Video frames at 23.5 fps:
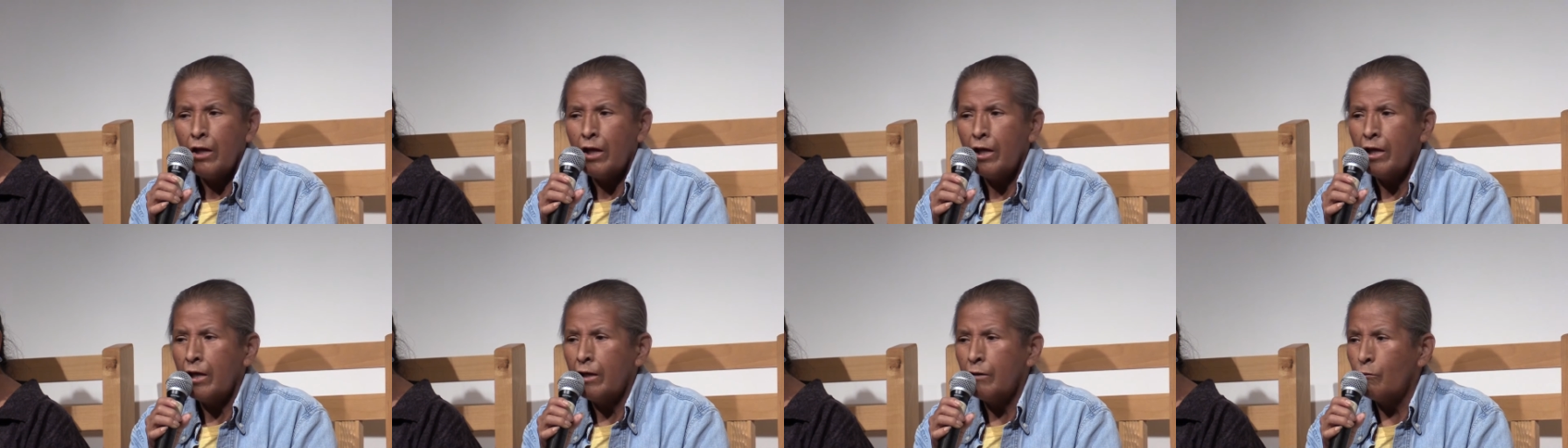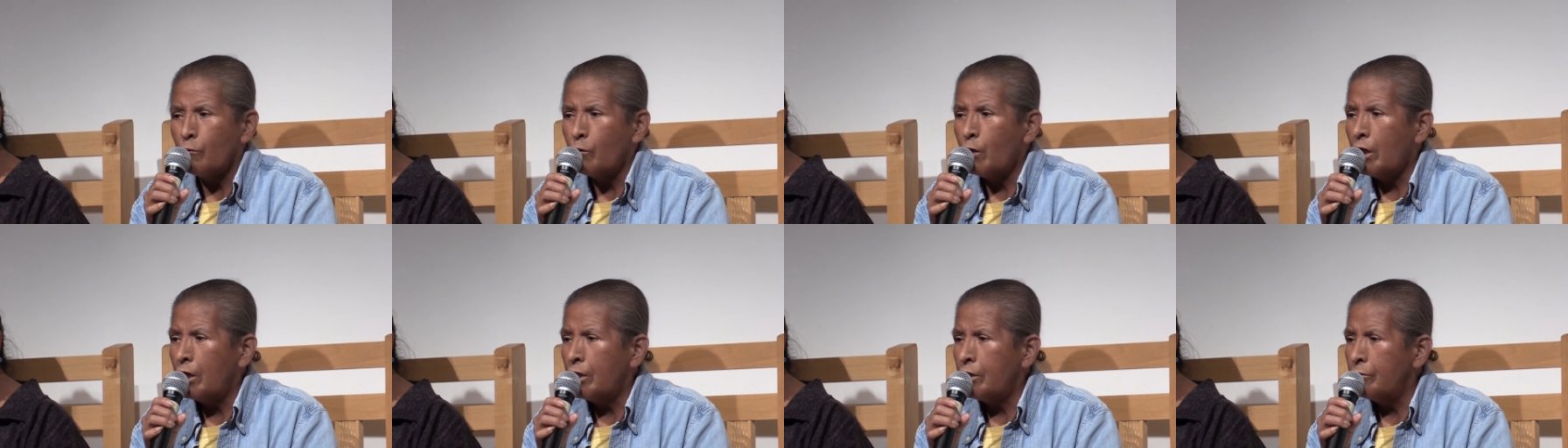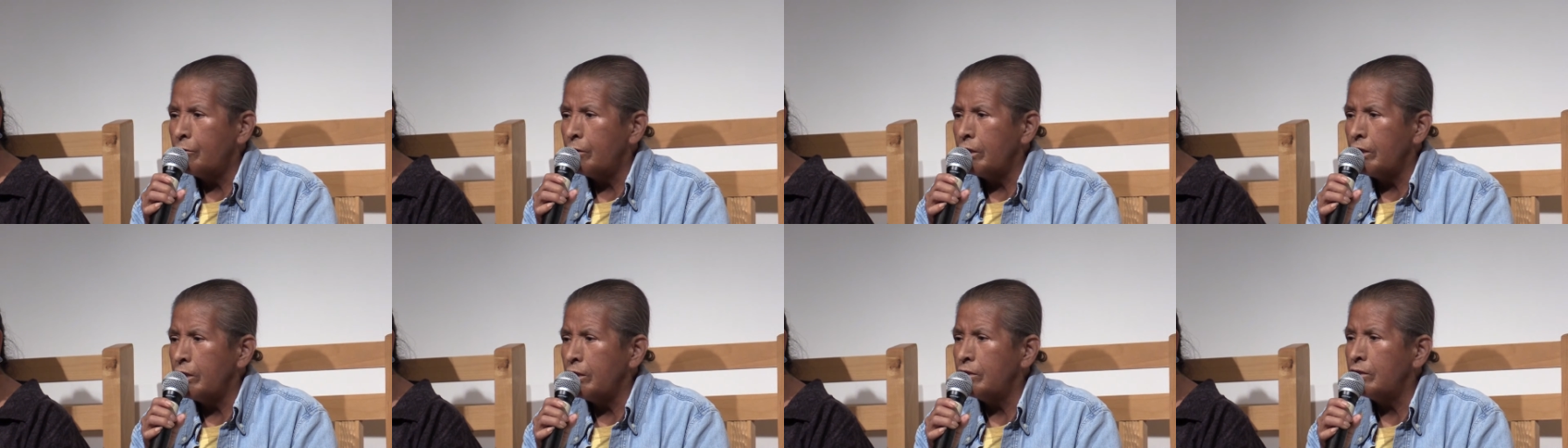and
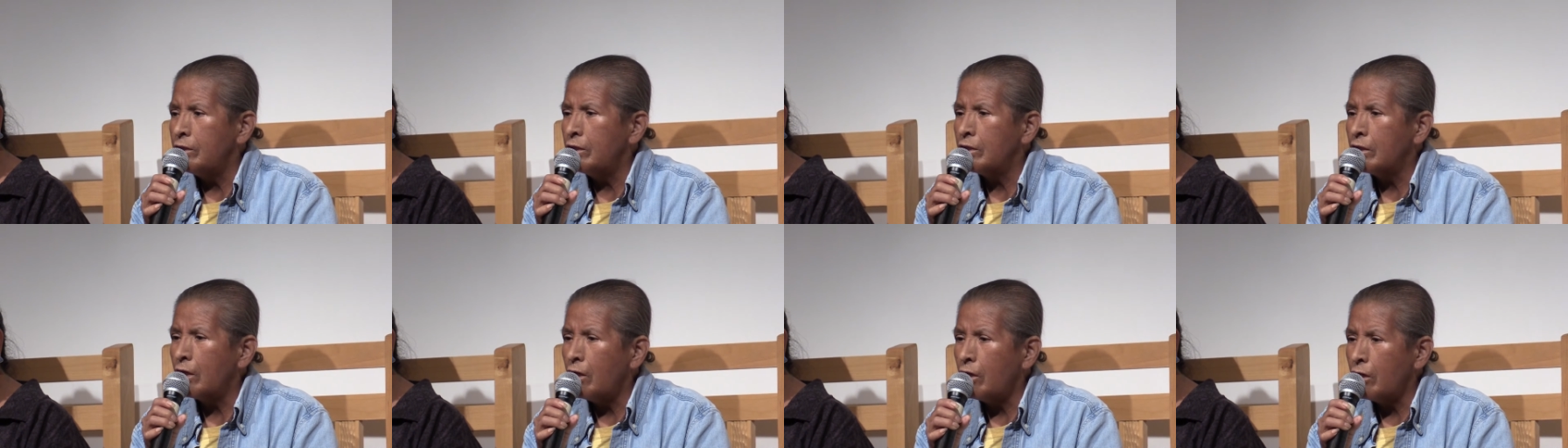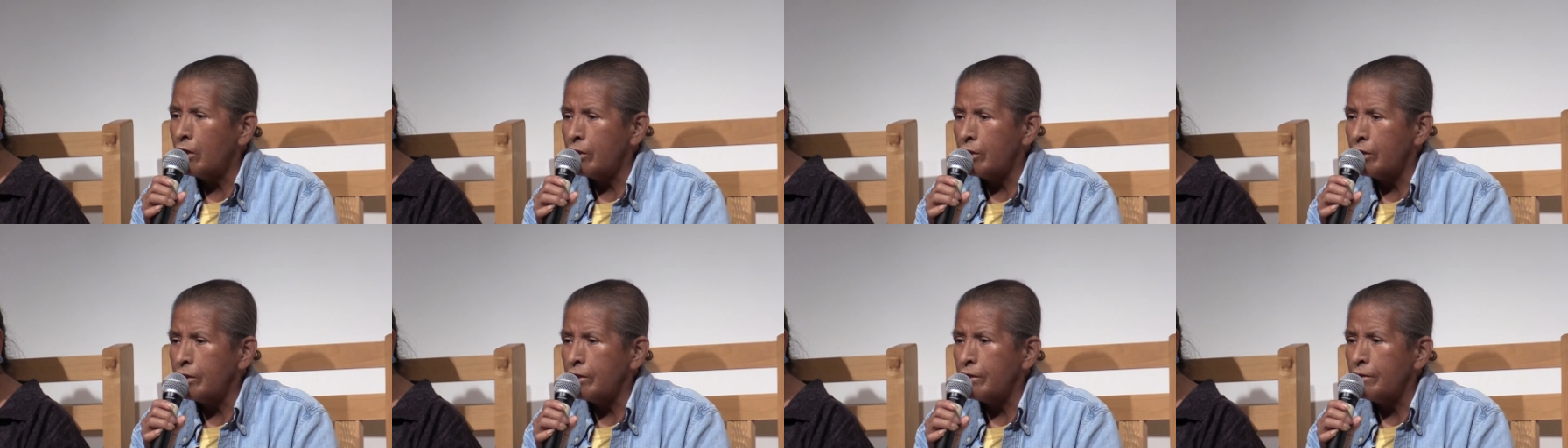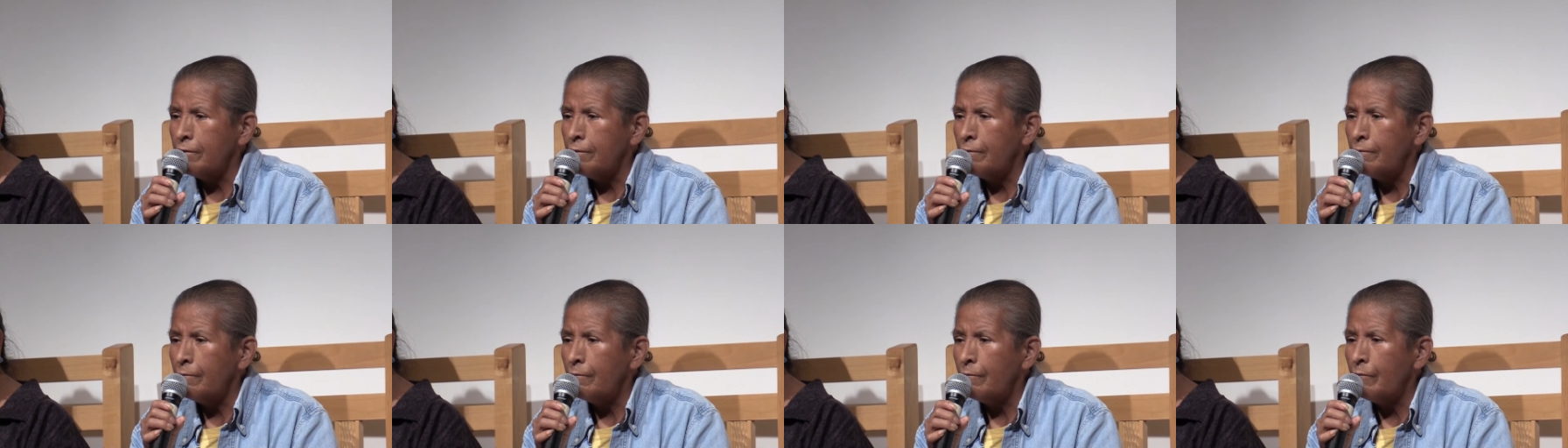watering the
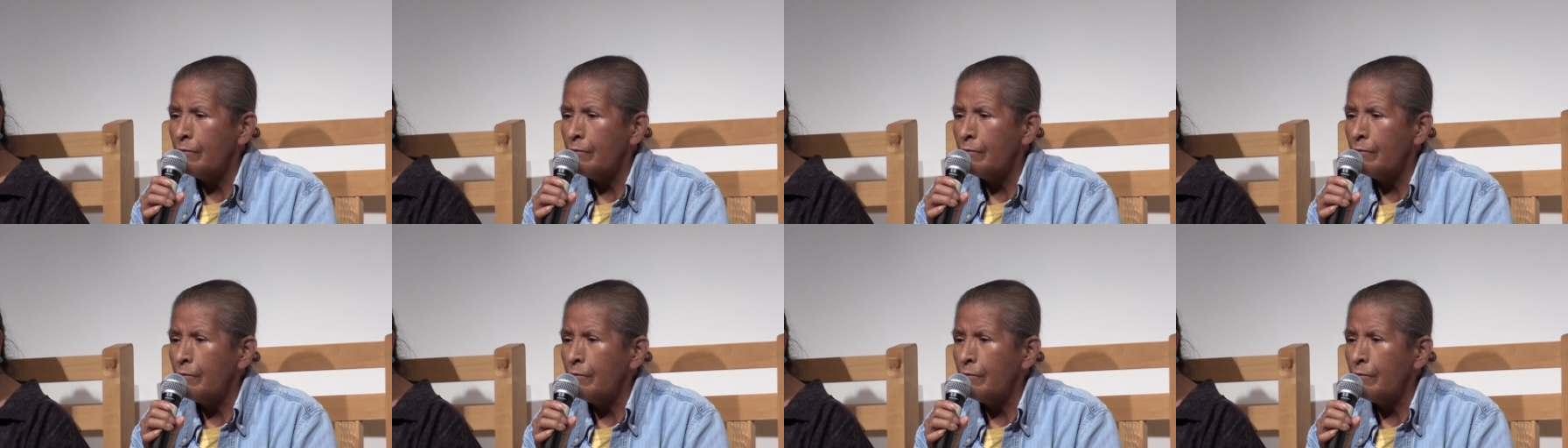garden.